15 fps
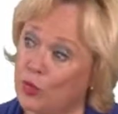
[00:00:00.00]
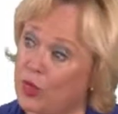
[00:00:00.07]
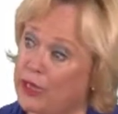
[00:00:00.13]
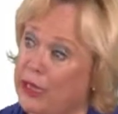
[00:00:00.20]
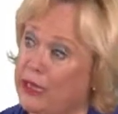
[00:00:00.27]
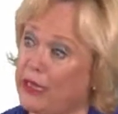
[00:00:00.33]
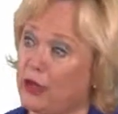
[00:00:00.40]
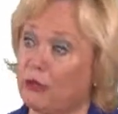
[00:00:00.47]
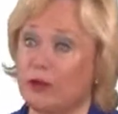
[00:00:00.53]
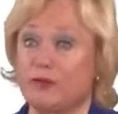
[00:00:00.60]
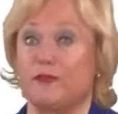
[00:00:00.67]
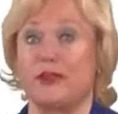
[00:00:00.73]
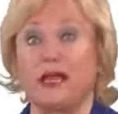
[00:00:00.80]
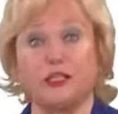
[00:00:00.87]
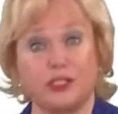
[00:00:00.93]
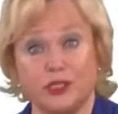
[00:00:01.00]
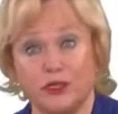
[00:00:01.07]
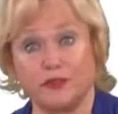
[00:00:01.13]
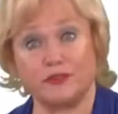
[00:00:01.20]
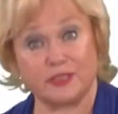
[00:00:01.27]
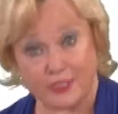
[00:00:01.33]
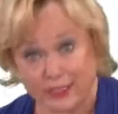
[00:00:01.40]
we're getting a
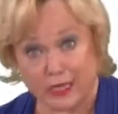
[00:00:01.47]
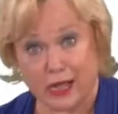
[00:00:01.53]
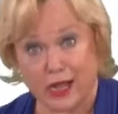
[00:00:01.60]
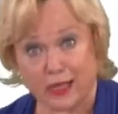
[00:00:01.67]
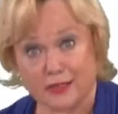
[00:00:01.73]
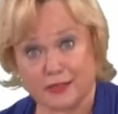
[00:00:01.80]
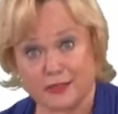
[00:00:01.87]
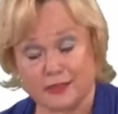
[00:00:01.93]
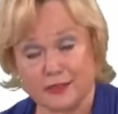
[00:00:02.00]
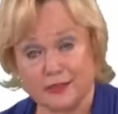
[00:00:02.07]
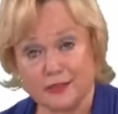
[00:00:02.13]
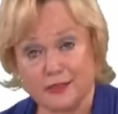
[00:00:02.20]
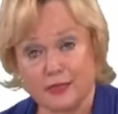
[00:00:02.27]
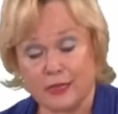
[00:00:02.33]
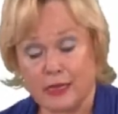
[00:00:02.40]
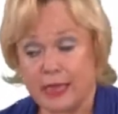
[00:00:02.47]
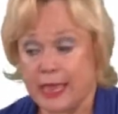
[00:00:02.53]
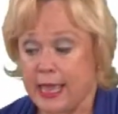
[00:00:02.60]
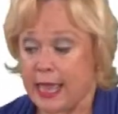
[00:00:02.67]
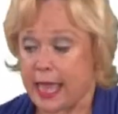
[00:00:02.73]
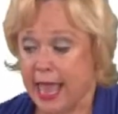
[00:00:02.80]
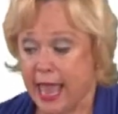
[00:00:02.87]
reflection of the stocks,
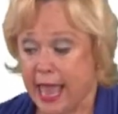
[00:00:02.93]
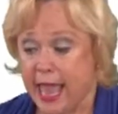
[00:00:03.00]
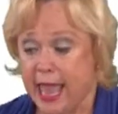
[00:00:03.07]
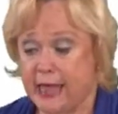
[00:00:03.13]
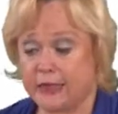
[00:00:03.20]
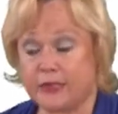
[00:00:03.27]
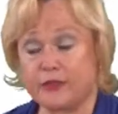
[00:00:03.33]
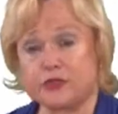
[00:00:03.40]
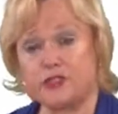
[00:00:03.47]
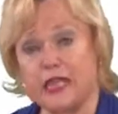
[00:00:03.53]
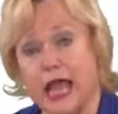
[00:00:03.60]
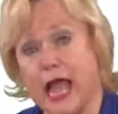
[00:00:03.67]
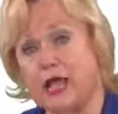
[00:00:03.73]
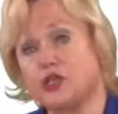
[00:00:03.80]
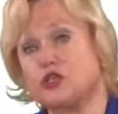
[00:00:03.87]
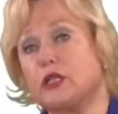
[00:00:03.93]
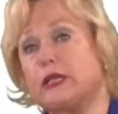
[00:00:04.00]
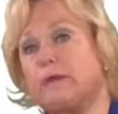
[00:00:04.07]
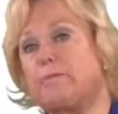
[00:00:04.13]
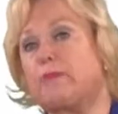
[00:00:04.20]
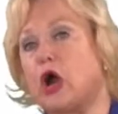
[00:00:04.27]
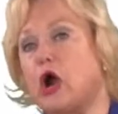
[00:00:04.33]
and there's
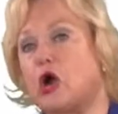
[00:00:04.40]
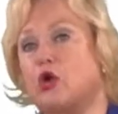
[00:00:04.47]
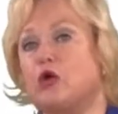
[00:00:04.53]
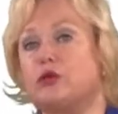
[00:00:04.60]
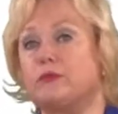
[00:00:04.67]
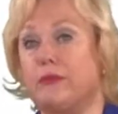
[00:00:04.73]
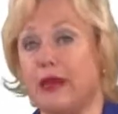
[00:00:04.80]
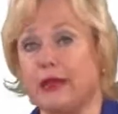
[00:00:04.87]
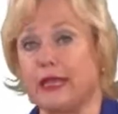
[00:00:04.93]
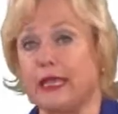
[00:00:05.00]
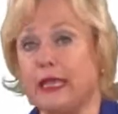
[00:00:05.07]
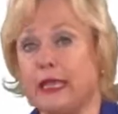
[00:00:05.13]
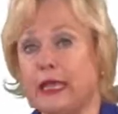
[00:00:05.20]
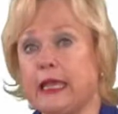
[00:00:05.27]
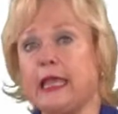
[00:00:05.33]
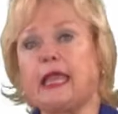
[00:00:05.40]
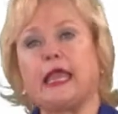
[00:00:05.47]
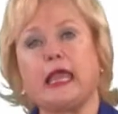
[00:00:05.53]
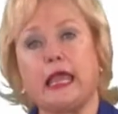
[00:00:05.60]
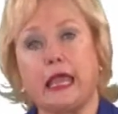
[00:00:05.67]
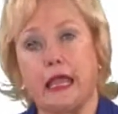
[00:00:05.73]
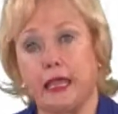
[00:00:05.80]
actually borrowed money
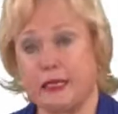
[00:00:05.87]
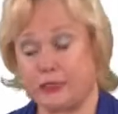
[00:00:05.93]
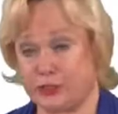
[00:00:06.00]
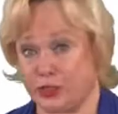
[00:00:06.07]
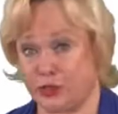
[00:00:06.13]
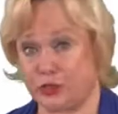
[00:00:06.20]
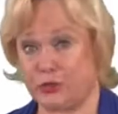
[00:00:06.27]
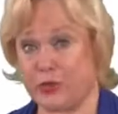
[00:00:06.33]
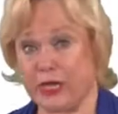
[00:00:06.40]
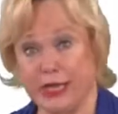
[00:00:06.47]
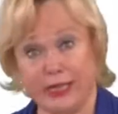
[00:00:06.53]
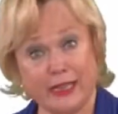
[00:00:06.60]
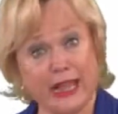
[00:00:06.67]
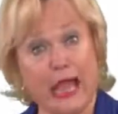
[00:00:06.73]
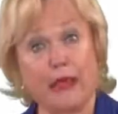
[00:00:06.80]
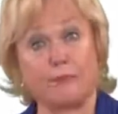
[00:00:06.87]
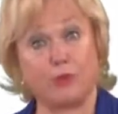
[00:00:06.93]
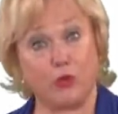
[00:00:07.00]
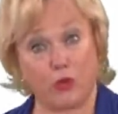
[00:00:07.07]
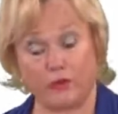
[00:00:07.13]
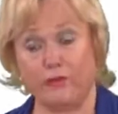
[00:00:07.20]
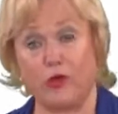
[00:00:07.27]
in that
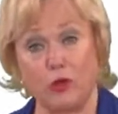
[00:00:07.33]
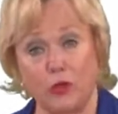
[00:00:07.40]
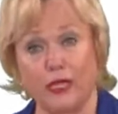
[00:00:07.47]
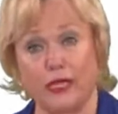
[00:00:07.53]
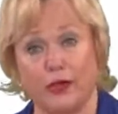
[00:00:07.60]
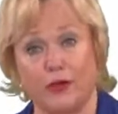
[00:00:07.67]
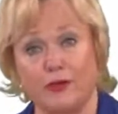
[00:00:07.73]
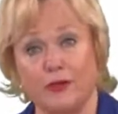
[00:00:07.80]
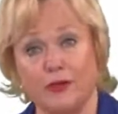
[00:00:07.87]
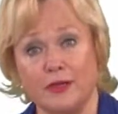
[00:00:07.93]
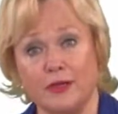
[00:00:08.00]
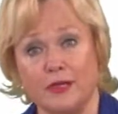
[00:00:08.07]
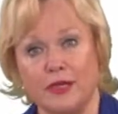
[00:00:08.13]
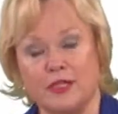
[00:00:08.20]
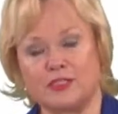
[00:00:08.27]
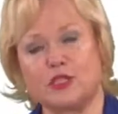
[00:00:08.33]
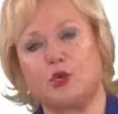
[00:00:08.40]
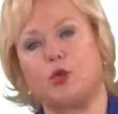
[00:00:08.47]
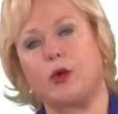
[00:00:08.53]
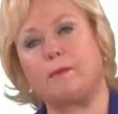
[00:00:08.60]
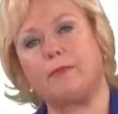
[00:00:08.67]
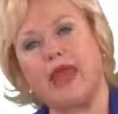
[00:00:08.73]
portfolio.
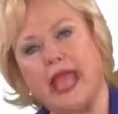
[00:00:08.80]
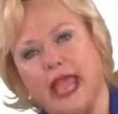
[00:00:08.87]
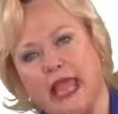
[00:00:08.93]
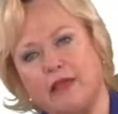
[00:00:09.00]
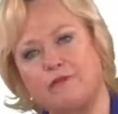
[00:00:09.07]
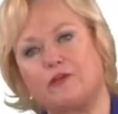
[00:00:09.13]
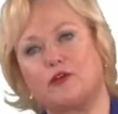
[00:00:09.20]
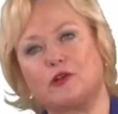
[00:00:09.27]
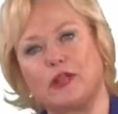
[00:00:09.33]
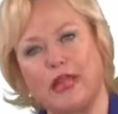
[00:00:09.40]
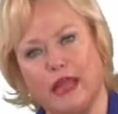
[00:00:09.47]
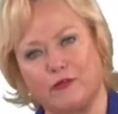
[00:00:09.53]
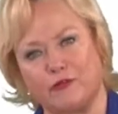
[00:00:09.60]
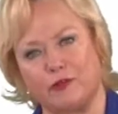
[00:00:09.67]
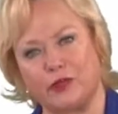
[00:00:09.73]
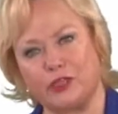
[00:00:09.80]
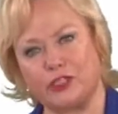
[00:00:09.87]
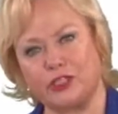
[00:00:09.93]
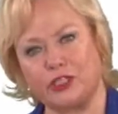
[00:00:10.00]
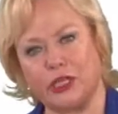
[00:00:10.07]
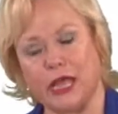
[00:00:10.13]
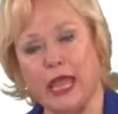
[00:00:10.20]
So we're paying for
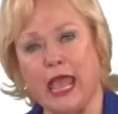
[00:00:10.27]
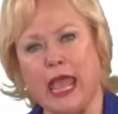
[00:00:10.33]
leverage,